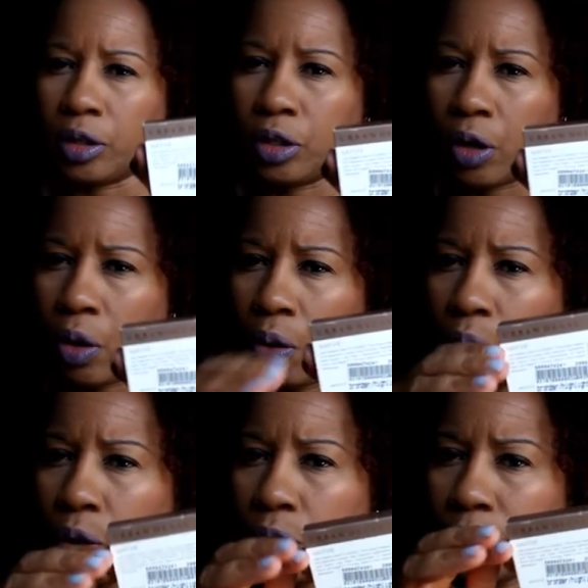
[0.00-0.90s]

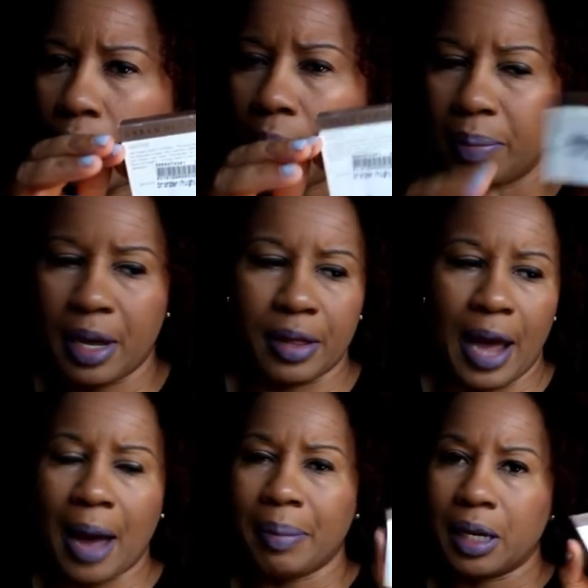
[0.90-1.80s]
So could not beat that